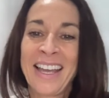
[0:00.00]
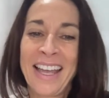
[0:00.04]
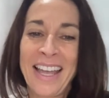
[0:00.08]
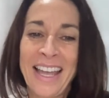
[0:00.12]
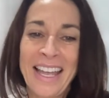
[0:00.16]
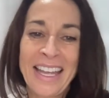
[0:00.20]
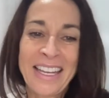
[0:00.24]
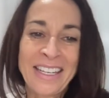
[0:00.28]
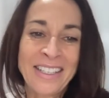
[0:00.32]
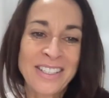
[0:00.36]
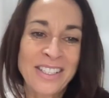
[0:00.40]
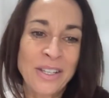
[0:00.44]

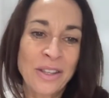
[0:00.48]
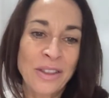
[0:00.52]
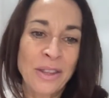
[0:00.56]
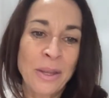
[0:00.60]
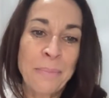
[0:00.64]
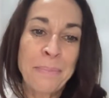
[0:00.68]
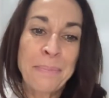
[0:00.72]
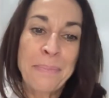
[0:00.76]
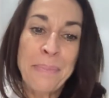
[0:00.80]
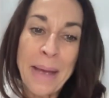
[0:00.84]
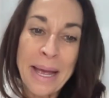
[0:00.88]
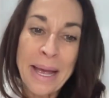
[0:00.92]
And
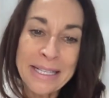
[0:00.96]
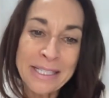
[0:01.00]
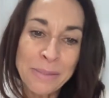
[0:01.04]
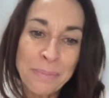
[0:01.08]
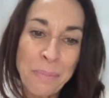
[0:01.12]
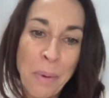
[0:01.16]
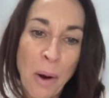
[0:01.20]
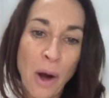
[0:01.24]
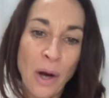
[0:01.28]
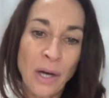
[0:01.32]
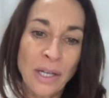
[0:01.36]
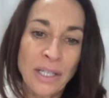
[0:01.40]
the
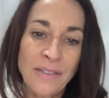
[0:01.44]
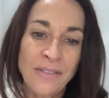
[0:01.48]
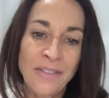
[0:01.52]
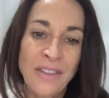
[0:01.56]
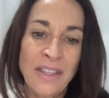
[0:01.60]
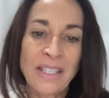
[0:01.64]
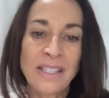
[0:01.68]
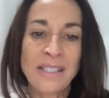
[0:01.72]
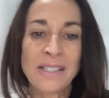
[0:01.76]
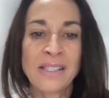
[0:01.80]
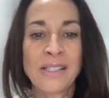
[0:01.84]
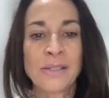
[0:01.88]
best part of
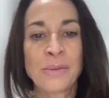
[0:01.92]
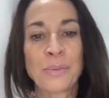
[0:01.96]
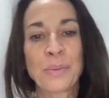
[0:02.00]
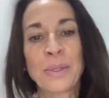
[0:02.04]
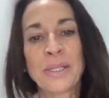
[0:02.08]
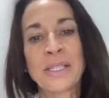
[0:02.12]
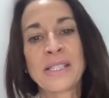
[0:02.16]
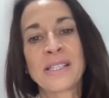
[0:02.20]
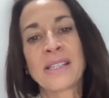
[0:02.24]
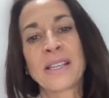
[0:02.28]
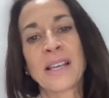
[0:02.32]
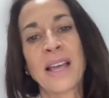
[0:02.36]
this
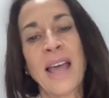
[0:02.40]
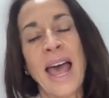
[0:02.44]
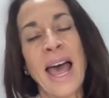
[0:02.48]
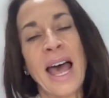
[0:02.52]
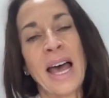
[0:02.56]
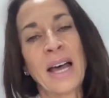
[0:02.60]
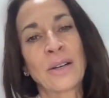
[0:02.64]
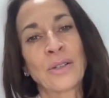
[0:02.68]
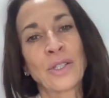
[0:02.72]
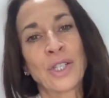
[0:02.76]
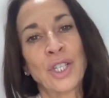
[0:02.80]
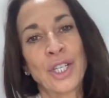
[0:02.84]
was
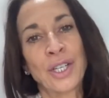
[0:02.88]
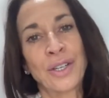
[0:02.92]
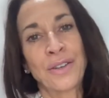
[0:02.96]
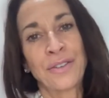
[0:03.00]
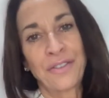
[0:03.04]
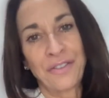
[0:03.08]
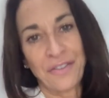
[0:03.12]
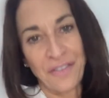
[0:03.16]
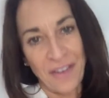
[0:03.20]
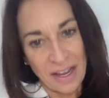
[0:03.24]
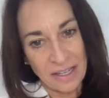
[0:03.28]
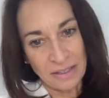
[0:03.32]
how she
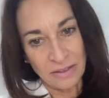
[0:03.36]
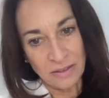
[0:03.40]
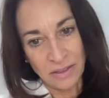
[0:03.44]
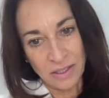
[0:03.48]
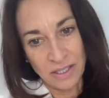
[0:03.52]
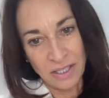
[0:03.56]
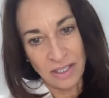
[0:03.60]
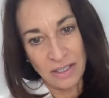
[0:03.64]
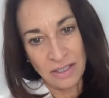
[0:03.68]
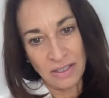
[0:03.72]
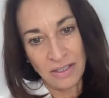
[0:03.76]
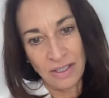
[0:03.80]

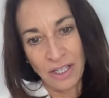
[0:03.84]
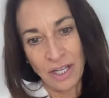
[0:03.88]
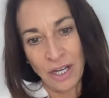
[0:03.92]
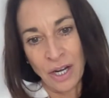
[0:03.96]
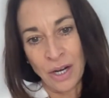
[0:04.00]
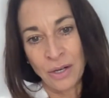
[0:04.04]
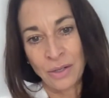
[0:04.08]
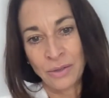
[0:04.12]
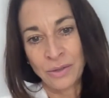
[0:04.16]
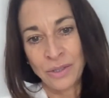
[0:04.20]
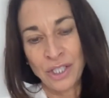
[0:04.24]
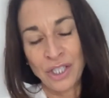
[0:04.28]
felt. You
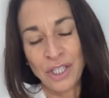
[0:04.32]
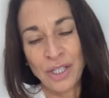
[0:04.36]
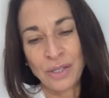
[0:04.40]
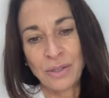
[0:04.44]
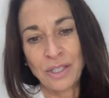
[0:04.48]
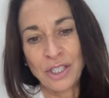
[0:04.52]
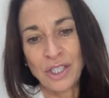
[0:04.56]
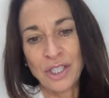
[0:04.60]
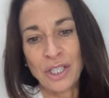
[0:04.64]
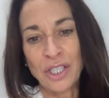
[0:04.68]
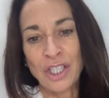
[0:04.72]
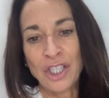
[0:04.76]
know,
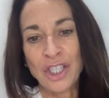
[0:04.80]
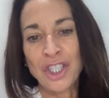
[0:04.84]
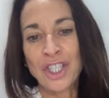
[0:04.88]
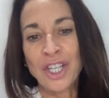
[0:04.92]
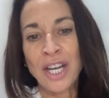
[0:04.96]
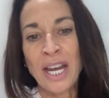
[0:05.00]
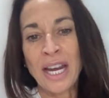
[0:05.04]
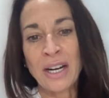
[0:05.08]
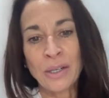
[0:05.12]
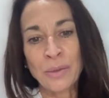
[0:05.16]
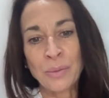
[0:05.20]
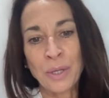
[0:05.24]
she
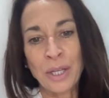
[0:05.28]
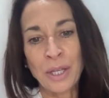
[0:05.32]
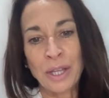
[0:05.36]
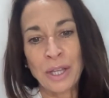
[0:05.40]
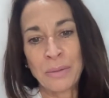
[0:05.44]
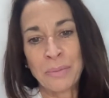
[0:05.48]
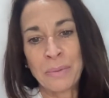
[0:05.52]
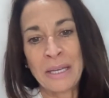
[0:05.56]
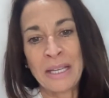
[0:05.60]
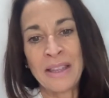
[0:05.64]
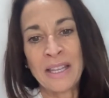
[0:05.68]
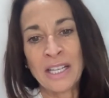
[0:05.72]
shared
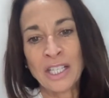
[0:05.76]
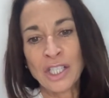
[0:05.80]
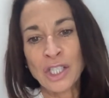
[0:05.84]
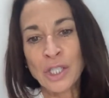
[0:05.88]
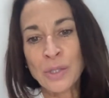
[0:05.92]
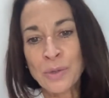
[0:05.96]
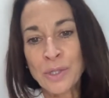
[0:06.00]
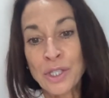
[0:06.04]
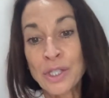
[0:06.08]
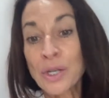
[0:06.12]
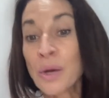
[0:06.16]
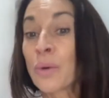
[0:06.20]
with me that
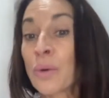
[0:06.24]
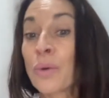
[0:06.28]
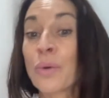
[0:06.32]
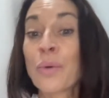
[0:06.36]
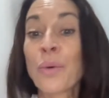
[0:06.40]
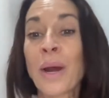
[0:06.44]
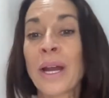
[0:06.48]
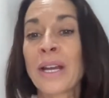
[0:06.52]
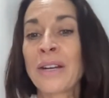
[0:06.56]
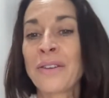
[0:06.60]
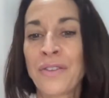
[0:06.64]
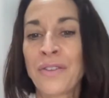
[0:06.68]
she was so
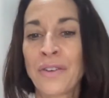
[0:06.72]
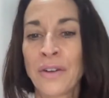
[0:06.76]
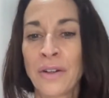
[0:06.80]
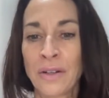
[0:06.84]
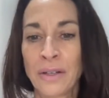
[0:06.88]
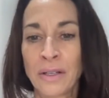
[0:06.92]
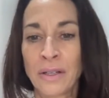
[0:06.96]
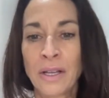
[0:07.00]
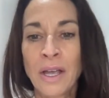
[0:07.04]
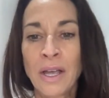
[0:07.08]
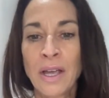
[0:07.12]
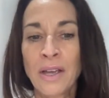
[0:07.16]

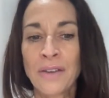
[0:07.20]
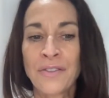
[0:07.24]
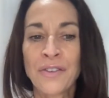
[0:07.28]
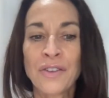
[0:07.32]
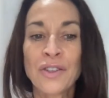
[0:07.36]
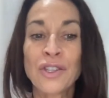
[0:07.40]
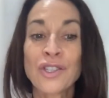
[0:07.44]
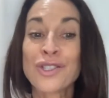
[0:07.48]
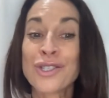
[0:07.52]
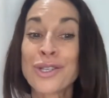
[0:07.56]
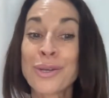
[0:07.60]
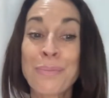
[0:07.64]
grateful for
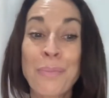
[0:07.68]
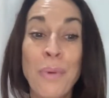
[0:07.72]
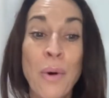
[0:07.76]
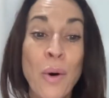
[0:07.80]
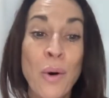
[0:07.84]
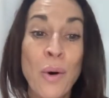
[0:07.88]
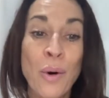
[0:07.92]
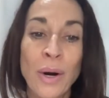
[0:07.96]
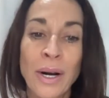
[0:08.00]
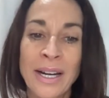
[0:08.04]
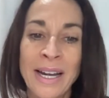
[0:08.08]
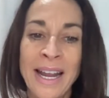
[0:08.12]
the
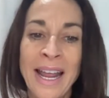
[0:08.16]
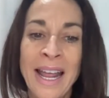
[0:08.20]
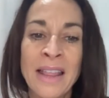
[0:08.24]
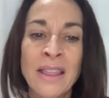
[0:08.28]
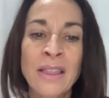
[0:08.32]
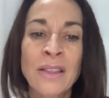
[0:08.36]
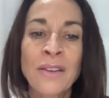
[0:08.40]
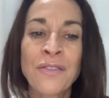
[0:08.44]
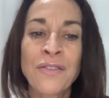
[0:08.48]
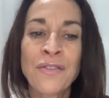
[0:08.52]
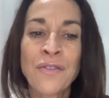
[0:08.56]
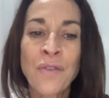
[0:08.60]
support
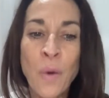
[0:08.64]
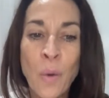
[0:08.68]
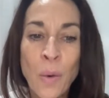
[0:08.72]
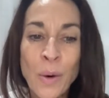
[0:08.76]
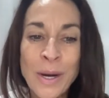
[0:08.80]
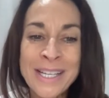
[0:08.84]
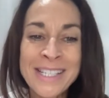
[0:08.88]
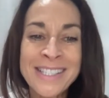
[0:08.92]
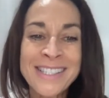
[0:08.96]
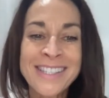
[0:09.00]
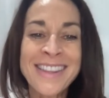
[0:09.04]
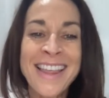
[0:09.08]
and the
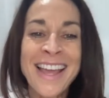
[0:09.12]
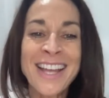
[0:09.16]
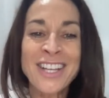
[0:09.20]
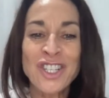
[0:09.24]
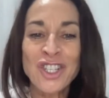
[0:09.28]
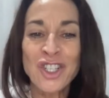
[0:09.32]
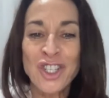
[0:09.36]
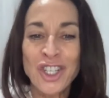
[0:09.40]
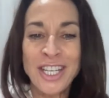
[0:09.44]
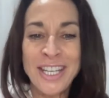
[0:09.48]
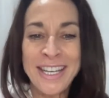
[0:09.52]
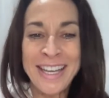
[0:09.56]
voice that
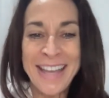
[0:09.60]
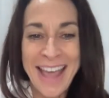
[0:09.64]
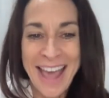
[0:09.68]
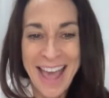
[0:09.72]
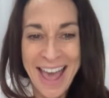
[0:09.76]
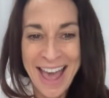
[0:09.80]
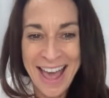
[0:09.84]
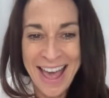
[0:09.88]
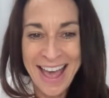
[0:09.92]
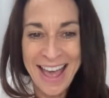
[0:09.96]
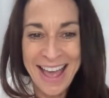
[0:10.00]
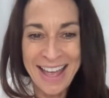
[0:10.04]
she
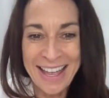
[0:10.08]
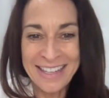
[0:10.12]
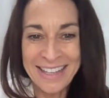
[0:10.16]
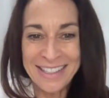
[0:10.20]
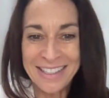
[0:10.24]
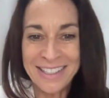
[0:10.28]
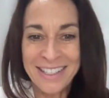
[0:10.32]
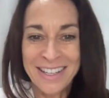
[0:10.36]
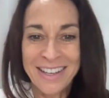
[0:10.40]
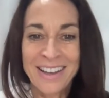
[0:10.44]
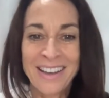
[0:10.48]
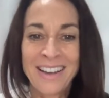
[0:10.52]

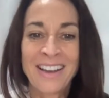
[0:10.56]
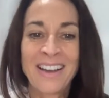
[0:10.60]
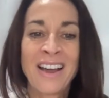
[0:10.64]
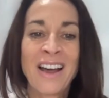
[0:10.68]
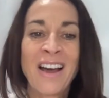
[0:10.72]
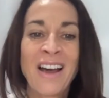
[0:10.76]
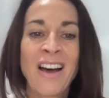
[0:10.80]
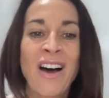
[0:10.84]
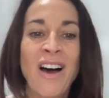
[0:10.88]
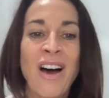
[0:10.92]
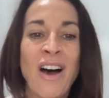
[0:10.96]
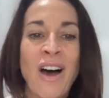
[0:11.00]
had
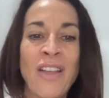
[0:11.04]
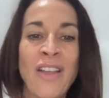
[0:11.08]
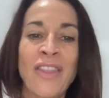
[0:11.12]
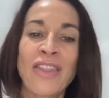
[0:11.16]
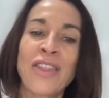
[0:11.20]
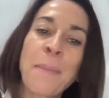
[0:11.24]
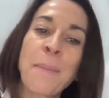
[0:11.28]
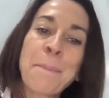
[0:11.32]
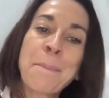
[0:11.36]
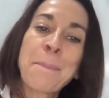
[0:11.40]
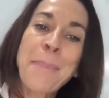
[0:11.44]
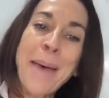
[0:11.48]

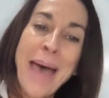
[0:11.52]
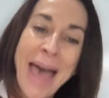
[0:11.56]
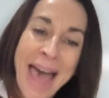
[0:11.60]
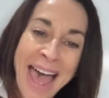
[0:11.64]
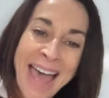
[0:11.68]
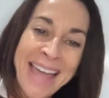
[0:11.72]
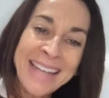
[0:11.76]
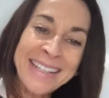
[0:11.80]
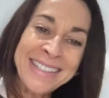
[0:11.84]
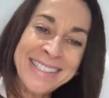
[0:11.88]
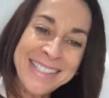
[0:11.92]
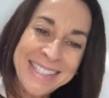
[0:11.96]
on the
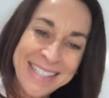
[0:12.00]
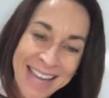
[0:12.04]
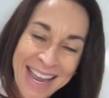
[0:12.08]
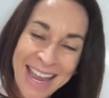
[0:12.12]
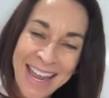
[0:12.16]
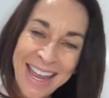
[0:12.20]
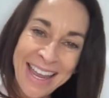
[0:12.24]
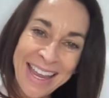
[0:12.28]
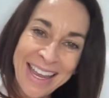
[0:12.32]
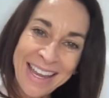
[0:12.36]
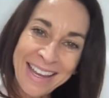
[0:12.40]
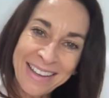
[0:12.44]
bad
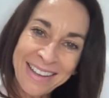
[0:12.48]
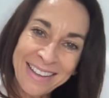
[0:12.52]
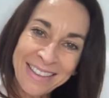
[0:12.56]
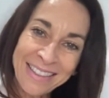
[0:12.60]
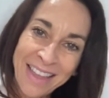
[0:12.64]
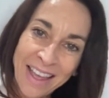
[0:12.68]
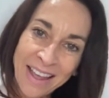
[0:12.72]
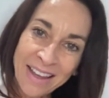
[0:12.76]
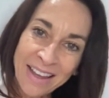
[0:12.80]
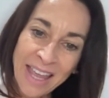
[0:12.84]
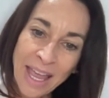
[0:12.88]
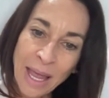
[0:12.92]
day
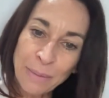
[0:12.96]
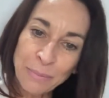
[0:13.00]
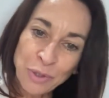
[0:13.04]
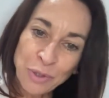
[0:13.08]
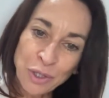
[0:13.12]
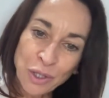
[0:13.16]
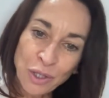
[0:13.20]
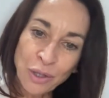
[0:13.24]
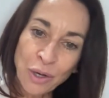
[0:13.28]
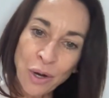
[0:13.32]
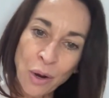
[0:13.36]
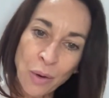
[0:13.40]
that
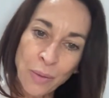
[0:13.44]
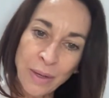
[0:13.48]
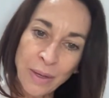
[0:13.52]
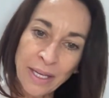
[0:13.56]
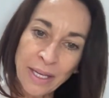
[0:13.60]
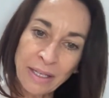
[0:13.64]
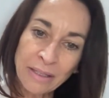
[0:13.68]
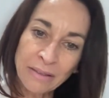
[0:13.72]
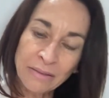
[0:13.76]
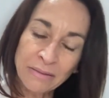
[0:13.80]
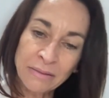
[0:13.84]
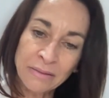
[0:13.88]
kept her
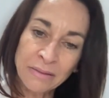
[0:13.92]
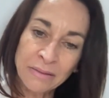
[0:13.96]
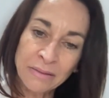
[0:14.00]
going.